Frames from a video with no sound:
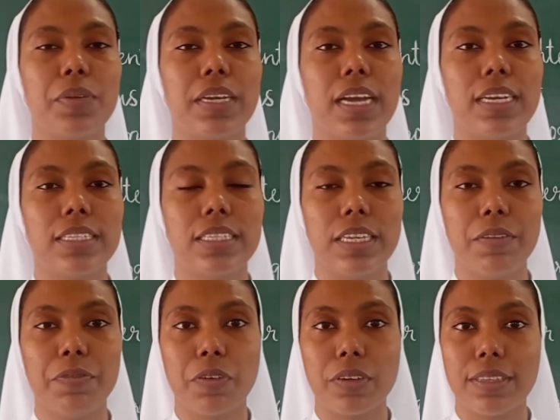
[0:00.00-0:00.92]
we can
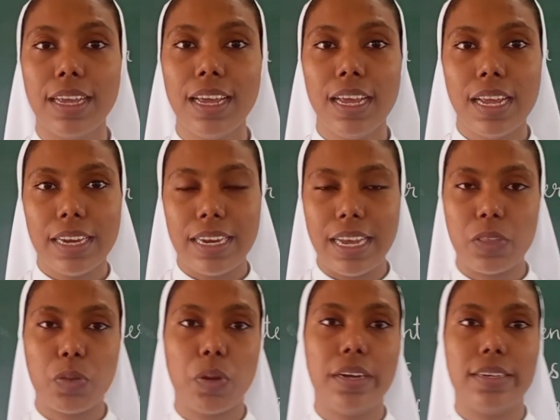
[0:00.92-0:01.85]
see for the
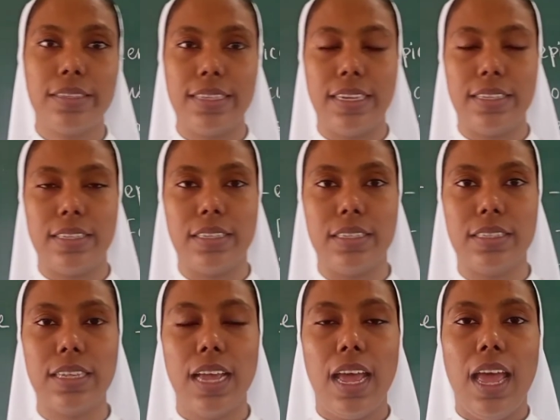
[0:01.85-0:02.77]
natural
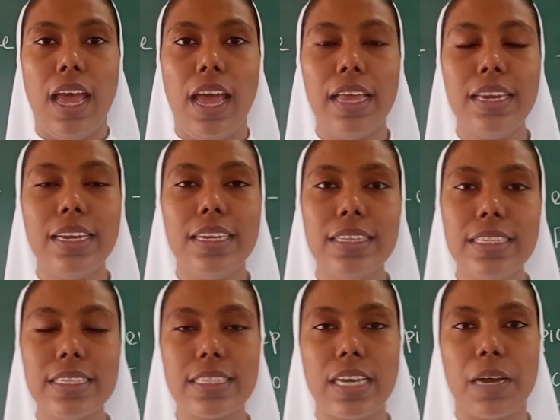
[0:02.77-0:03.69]
disasters. And in
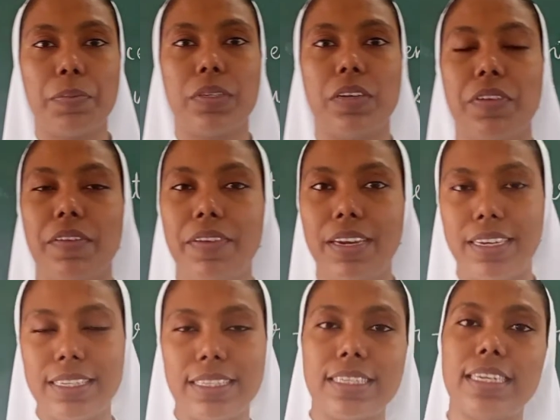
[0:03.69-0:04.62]
this chapter we will
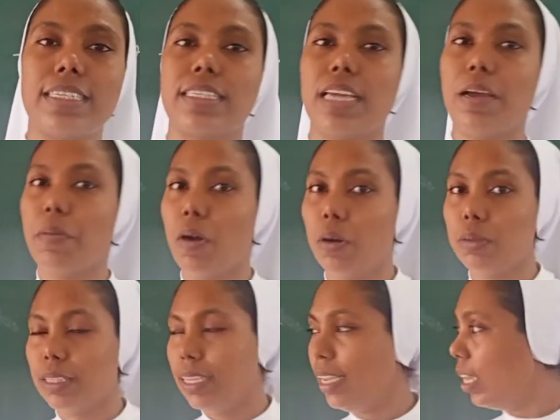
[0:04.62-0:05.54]
discuss
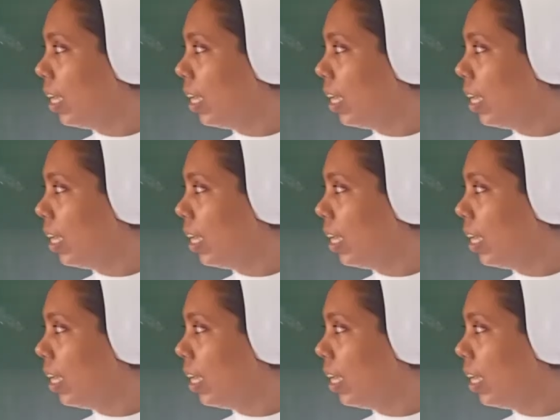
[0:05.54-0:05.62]
about the